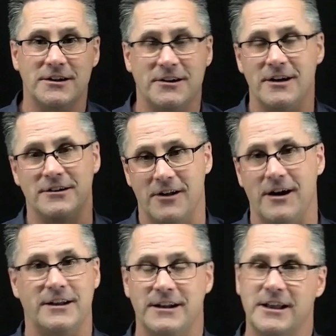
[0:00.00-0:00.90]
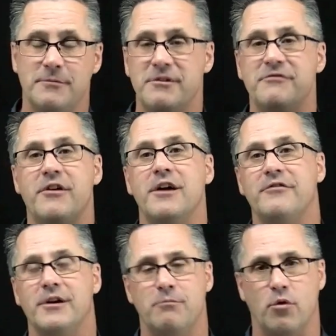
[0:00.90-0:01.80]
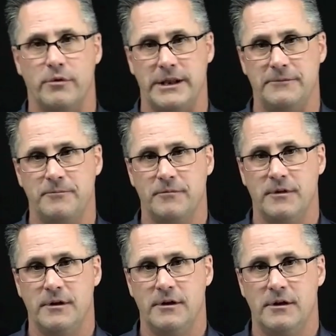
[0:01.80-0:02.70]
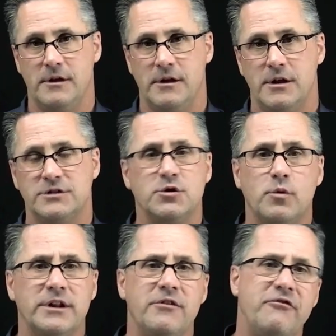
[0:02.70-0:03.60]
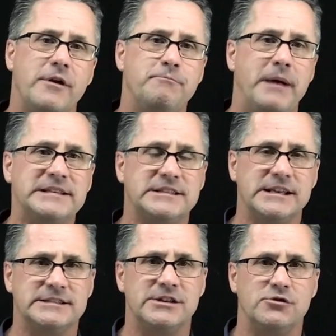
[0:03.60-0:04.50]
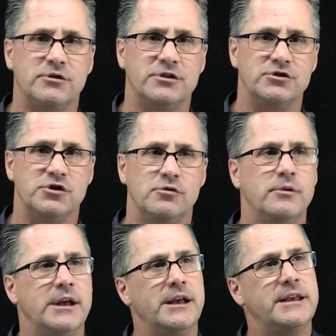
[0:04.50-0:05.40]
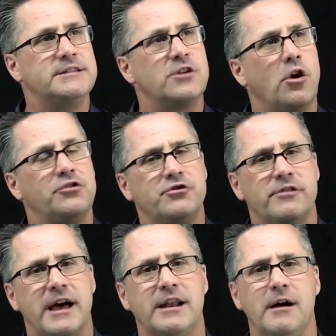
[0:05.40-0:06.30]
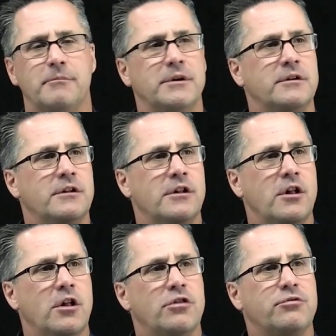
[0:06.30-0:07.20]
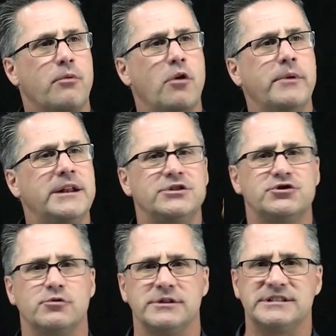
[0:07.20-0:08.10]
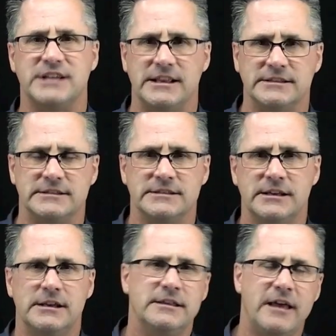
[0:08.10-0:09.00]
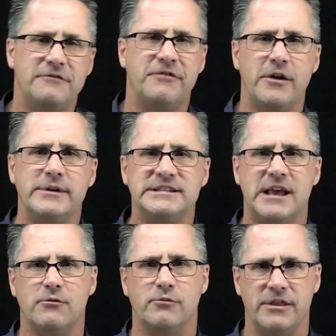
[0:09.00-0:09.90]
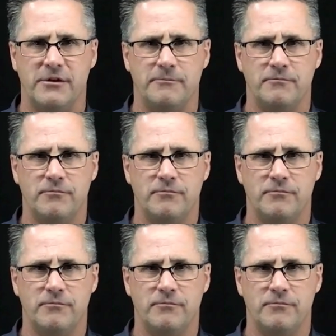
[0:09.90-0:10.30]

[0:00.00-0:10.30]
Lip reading: and on and on, and it can be very, very boring. So one of the very best things that you can do is alter that up. Throw in a short sentence that varies that rhythm.